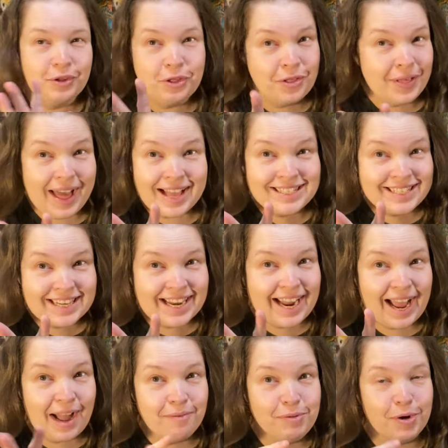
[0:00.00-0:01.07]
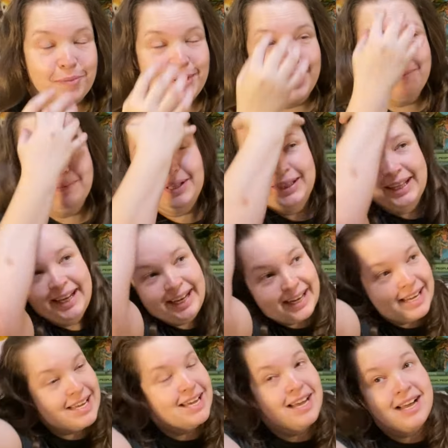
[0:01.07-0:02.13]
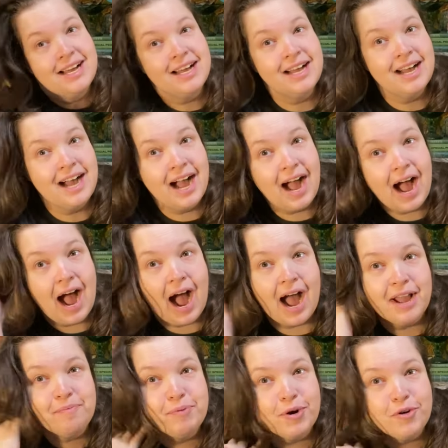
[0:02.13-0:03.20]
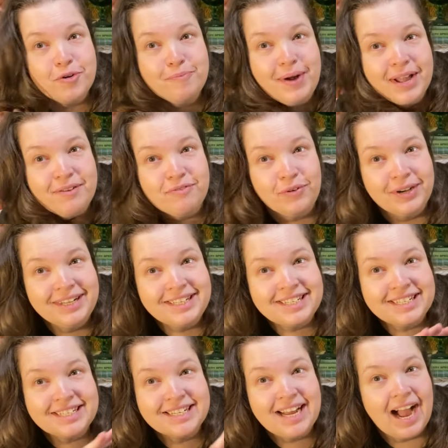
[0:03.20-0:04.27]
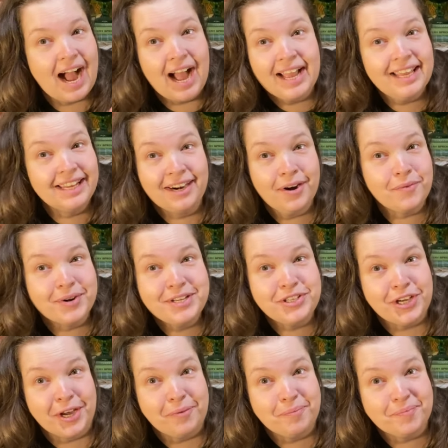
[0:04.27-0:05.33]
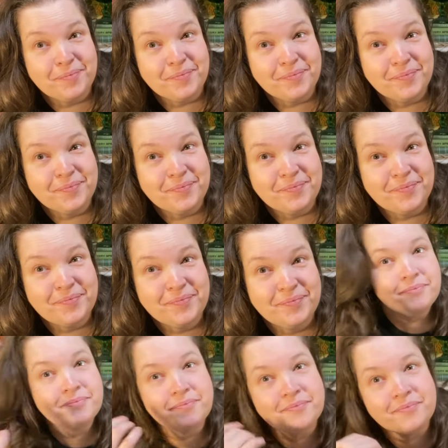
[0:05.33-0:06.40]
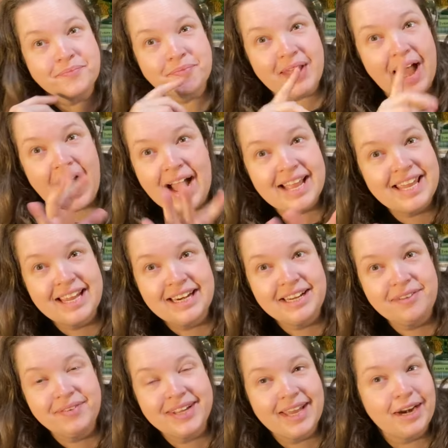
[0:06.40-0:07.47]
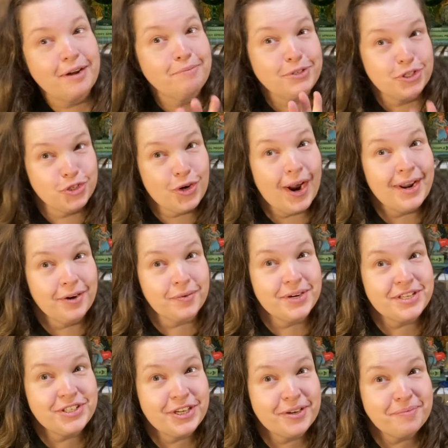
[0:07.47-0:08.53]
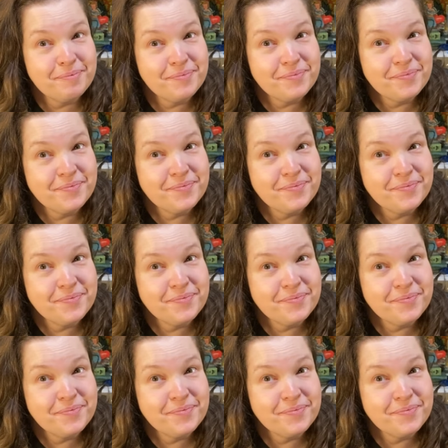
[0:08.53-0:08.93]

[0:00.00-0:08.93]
Classic cat moment, but like, I broke my foot. I cannot reach him. I can't even get up to try to reach him.